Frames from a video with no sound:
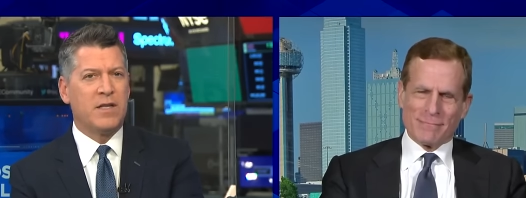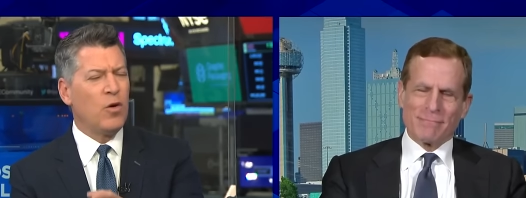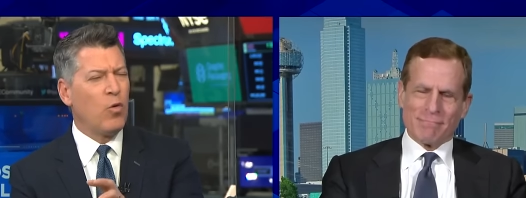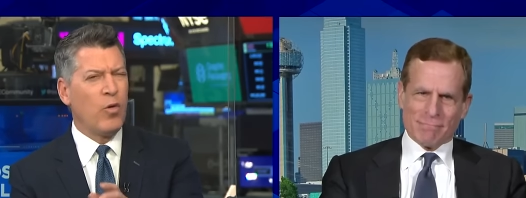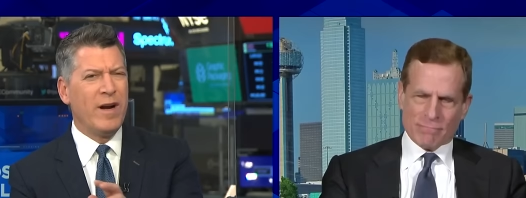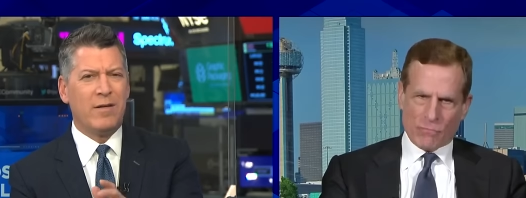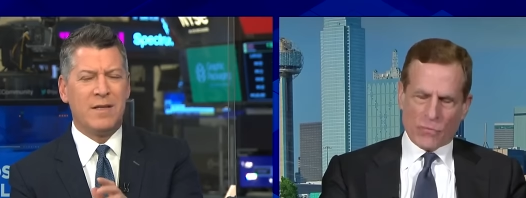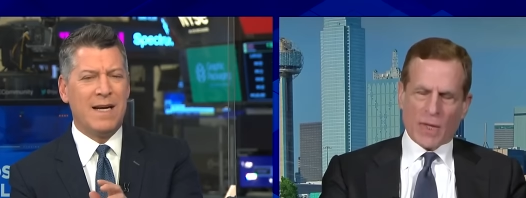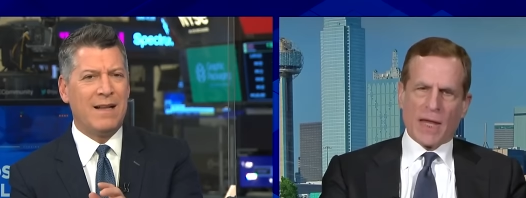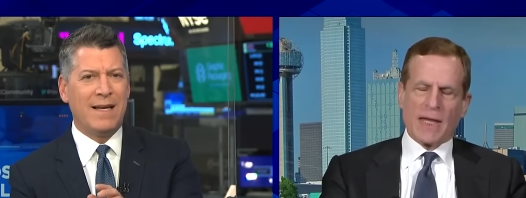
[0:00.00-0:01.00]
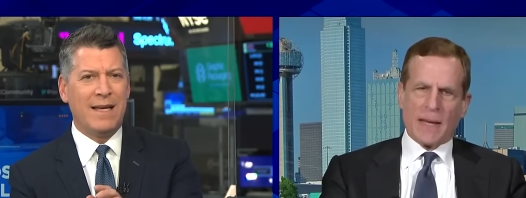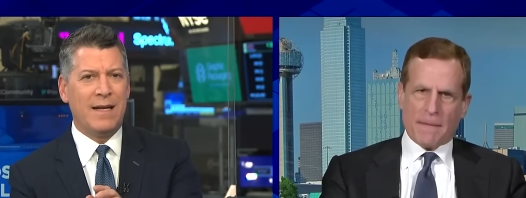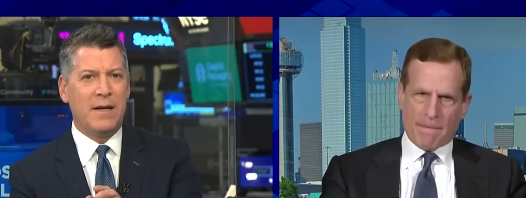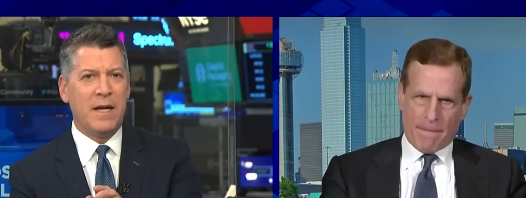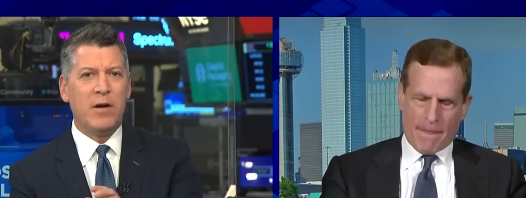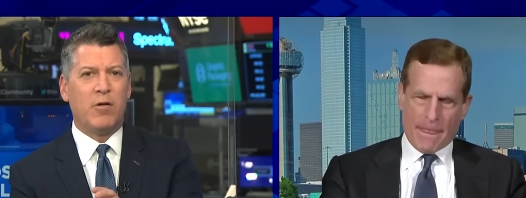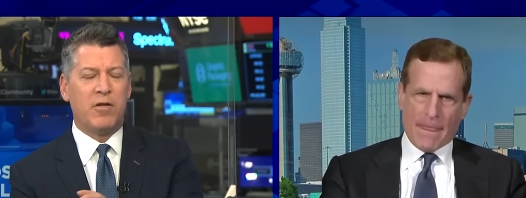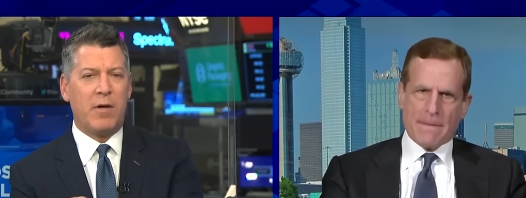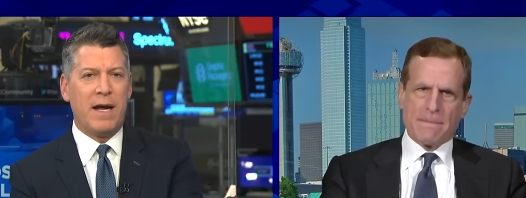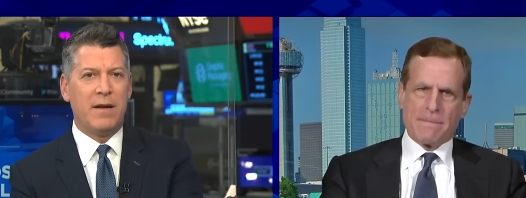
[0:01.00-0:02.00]
Speaker 1: It's a real delicate needle
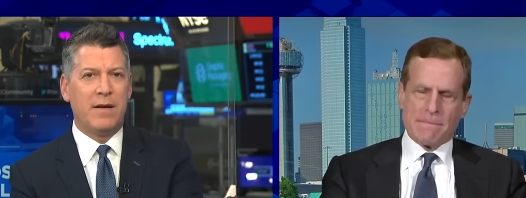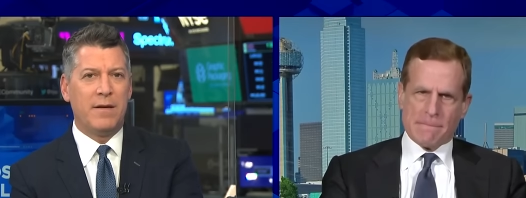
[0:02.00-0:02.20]
thread.